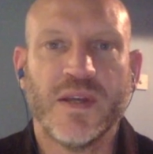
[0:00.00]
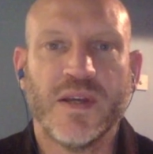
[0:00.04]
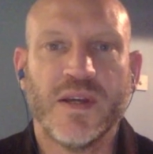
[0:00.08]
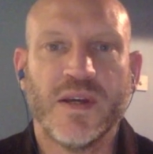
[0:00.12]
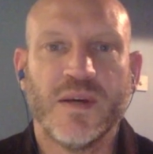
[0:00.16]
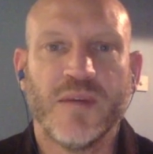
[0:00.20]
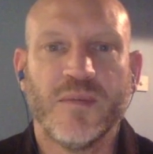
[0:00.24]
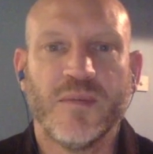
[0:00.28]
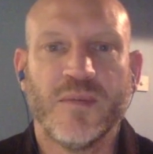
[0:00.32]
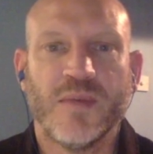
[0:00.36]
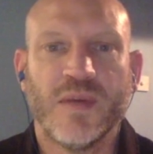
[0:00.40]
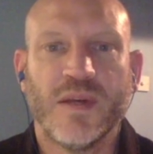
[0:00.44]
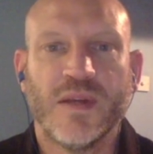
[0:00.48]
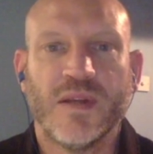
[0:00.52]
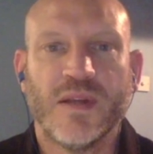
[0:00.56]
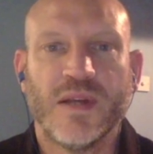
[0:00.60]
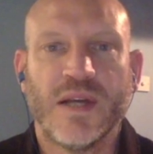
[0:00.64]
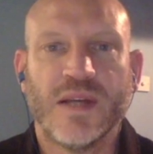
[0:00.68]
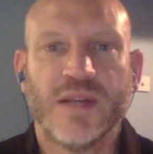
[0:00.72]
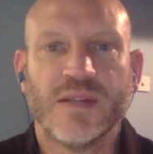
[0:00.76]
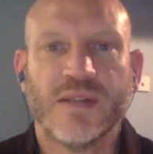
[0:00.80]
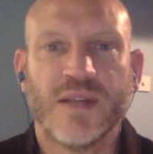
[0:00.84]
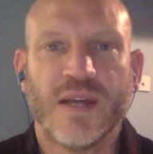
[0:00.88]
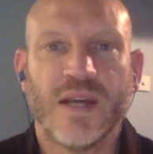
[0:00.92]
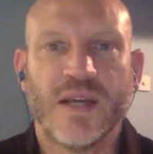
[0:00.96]
um,
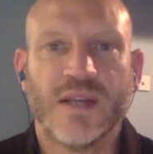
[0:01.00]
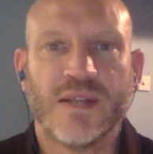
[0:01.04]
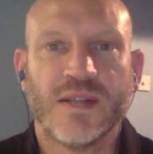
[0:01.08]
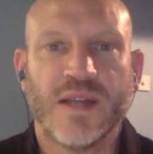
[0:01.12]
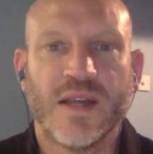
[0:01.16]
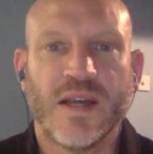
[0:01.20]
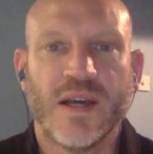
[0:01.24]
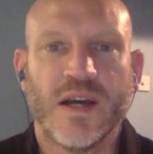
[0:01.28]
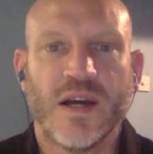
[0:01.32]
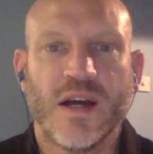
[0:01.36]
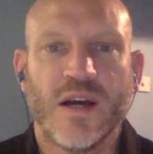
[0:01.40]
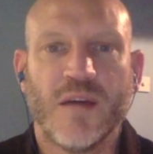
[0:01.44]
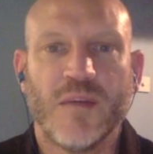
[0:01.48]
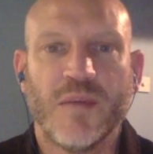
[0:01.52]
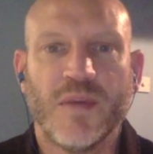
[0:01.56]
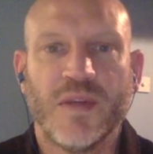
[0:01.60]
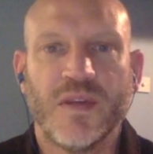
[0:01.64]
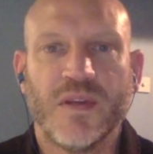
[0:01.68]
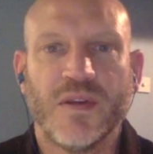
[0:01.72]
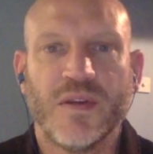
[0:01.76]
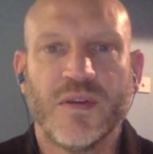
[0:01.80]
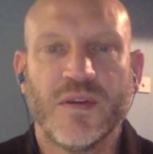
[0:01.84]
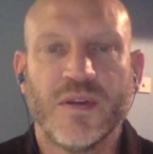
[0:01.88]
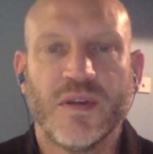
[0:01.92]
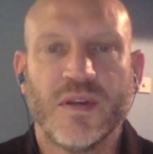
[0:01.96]
as as they are. I mean,
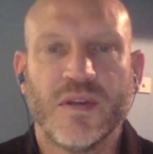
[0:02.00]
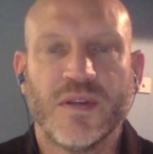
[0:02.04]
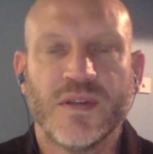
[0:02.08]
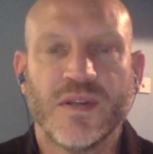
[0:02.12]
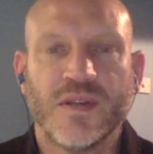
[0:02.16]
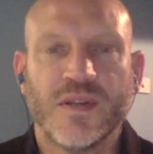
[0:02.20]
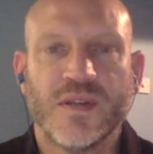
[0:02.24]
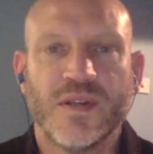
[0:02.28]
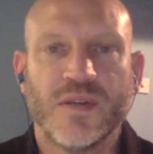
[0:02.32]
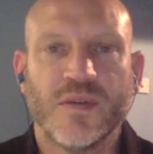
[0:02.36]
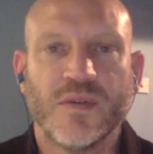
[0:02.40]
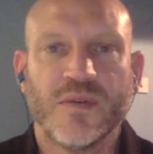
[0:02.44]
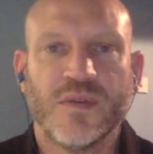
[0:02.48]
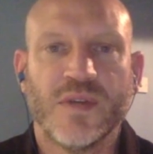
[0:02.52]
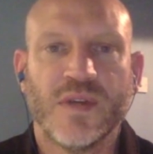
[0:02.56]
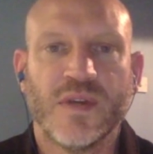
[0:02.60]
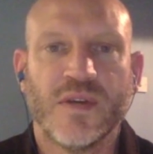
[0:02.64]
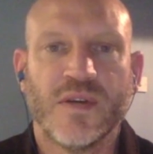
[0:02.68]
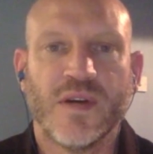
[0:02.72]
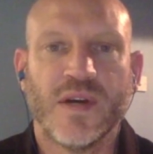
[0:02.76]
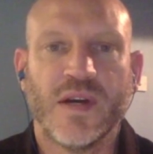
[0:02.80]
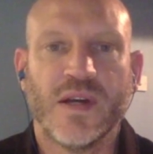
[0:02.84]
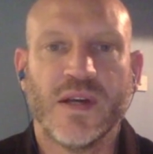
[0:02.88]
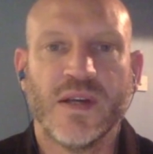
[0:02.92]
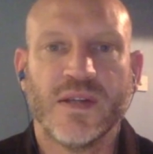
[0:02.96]
it's still
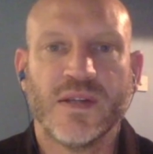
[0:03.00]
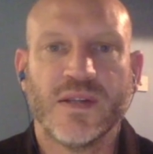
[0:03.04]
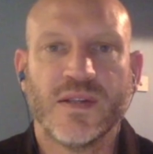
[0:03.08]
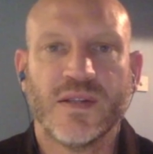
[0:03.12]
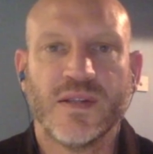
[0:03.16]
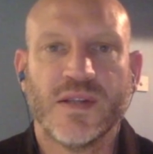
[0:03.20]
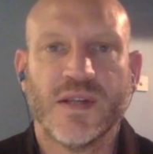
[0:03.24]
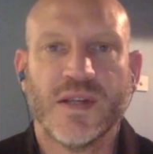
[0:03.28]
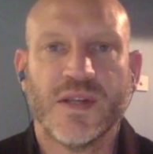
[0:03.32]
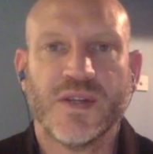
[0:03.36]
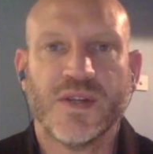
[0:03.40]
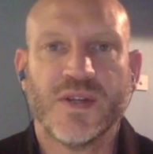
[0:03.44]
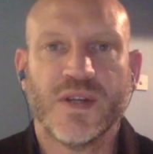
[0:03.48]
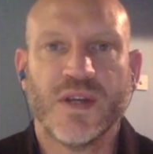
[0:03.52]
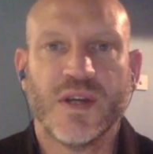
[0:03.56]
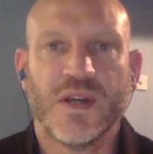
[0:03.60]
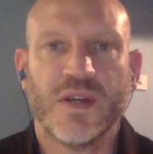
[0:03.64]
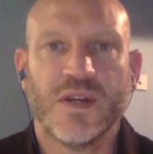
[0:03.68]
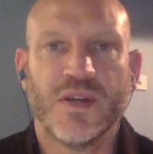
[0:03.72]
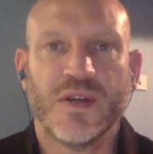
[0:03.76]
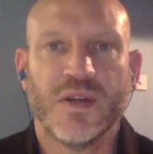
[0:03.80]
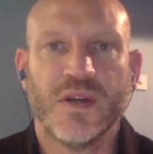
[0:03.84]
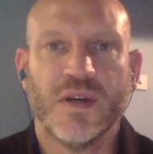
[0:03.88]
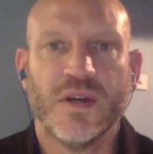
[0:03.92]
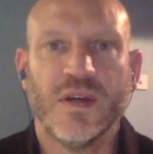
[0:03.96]
Tigray is essentially
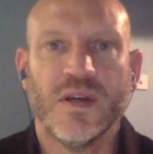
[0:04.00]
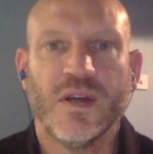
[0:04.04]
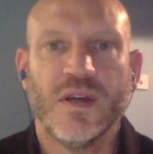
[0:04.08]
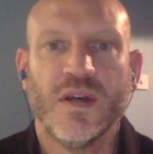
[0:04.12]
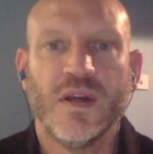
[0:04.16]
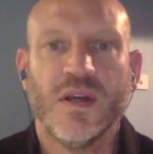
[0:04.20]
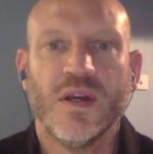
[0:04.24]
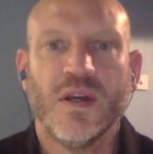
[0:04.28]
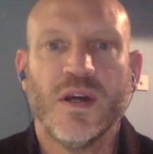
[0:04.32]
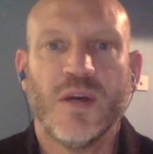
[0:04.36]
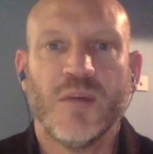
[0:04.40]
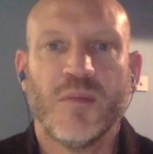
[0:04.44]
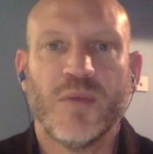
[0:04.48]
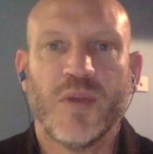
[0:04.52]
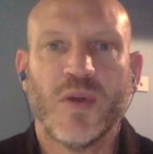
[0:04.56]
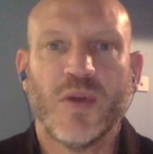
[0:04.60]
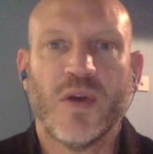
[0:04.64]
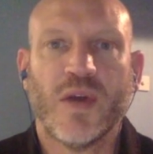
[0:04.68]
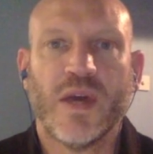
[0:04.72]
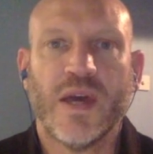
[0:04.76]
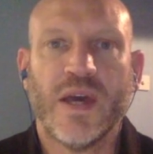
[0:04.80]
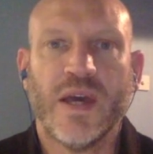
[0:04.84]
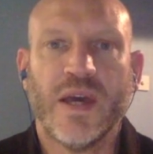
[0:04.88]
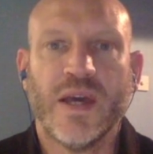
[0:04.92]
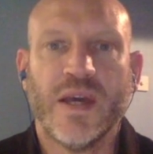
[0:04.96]
under a
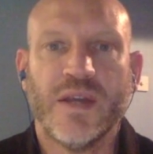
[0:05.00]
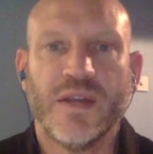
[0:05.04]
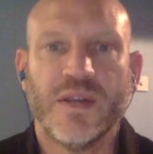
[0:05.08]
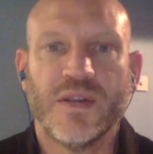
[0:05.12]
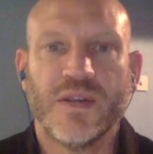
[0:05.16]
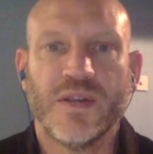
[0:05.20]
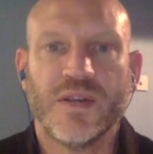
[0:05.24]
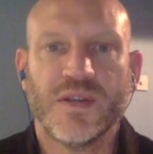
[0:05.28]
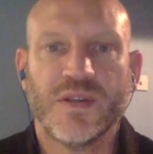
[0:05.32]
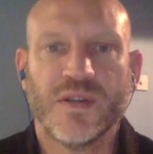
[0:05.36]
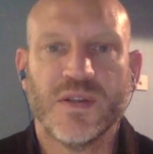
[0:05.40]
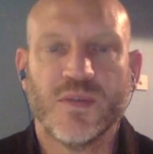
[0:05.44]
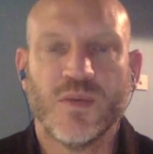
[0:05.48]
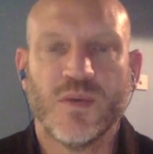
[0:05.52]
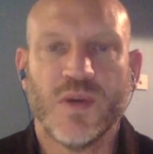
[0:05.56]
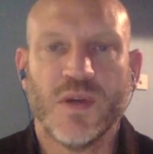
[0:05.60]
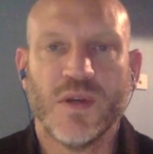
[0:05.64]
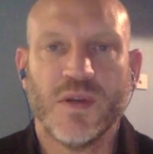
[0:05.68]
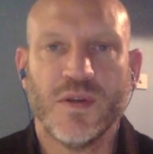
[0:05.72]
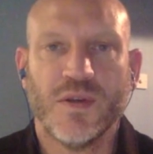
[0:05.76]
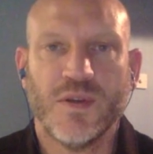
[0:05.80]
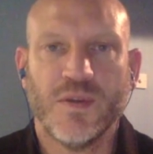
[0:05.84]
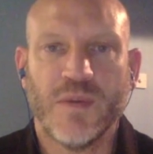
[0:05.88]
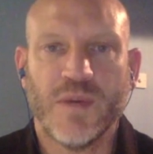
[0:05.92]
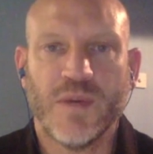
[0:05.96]
blockade. There's just
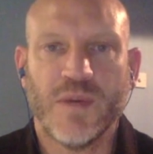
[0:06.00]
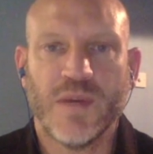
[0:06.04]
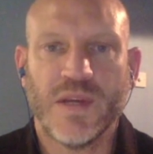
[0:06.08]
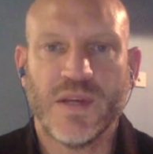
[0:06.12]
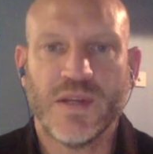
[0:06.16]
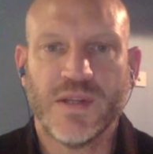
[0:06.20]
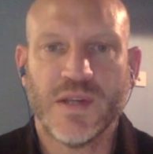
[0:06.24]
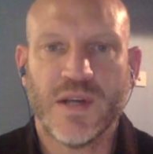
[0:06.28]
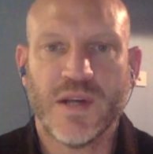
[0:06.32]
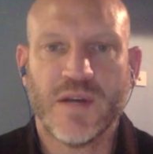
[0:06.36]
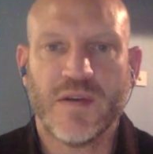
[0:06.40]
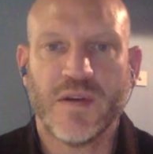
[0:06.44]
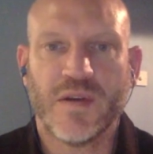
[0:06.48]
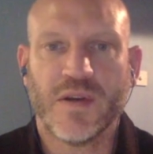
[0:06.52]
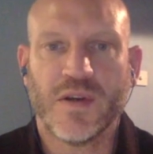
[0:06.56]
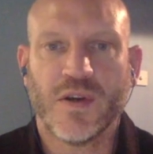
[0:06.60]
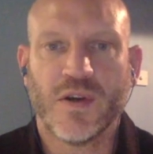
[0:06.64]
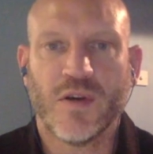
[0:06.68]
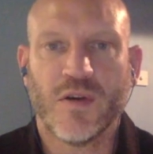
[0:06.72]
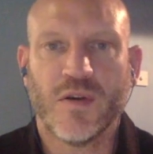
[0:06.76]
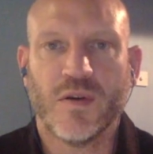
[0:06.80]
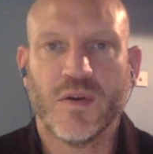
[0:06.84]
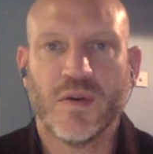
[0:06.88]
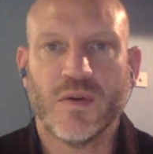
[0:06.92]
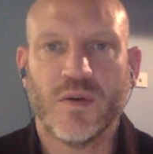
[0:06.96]
one humanitarian
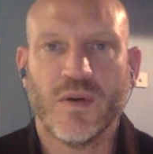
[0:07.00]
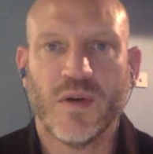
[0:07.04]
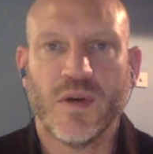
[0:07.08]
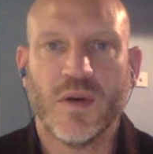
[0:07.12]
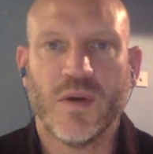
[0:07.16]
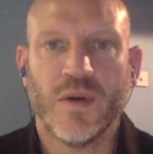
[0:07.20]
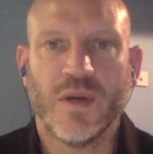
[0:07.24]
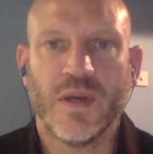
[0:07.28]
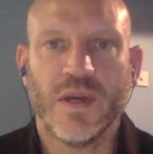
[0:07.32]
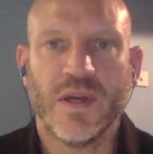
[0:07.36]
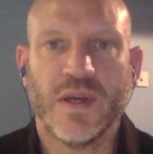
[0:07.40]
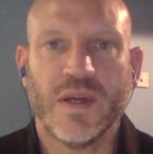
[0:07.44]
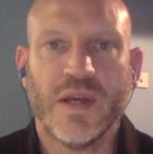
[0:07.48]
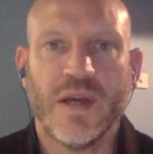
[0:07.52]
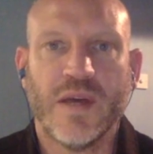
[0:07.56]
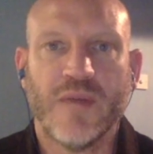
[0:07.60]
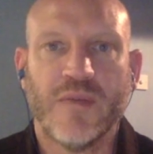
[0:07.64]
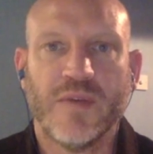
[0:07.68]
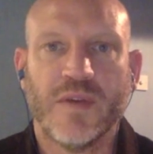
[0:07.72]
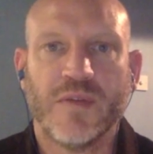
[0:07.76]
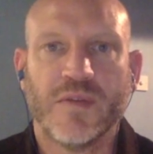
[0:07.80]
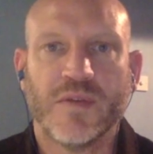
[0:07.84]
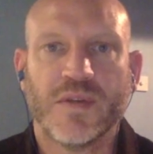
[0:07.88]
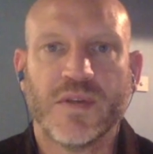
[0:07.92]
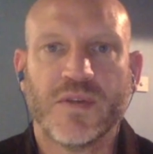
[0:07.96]
corridor going in,
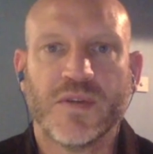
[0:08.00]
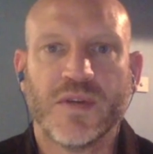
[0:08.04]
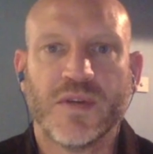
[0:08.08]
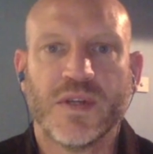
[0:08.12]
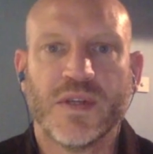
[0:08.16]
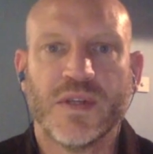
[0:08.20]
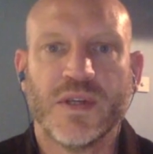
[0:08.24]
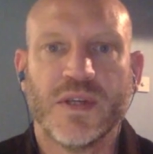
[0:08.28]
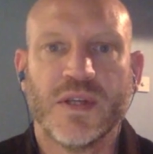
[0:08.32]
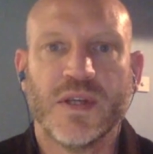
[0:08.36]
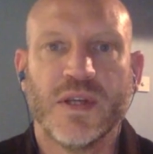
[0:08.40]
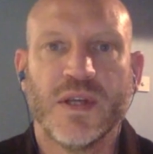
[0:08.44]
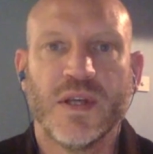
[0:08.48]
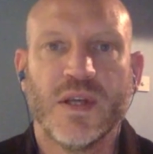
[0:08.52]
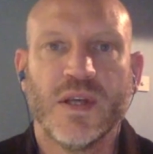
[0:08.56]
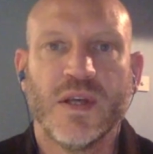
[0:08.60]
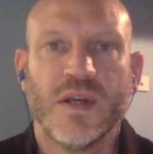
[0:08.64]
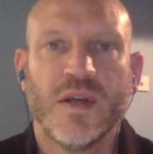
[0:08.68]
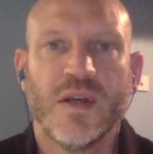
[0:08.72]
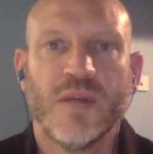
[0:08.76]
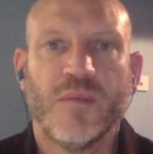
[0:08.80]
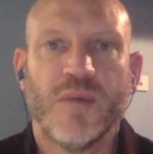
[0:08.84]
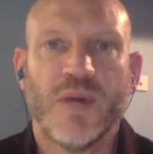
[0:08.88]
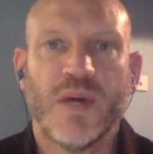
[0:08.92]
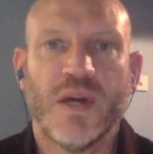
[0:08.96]
heavily restricted
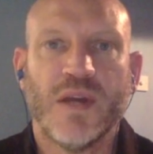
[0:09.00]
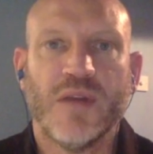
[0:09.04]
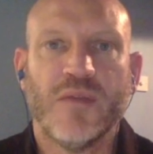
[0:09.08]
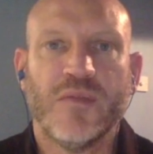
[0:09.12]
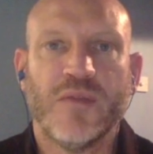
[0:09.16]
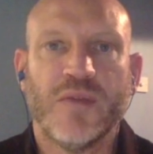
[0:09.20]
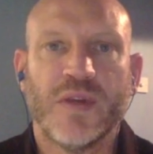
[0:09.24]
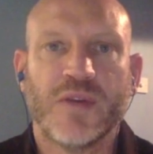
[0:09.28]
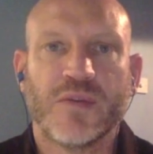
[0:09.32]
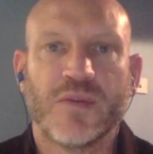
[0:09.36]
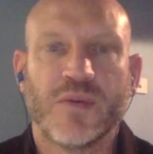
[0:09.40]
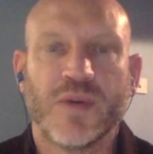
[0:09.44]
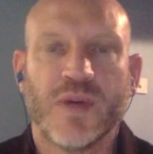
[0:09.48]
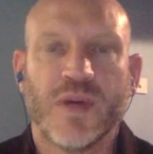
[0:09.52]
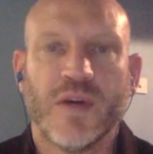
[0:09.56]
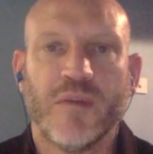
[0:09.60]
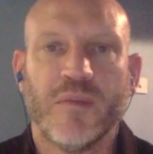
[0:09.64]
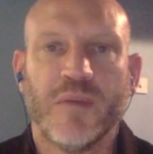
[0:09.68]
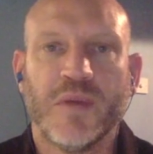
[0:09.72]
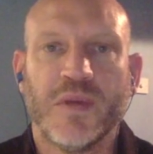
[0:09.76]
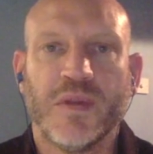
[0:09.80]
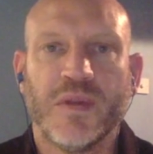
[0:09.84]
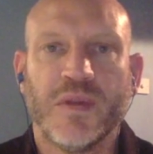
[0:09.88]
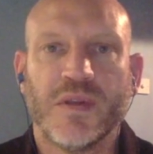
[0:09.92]
by the federal government.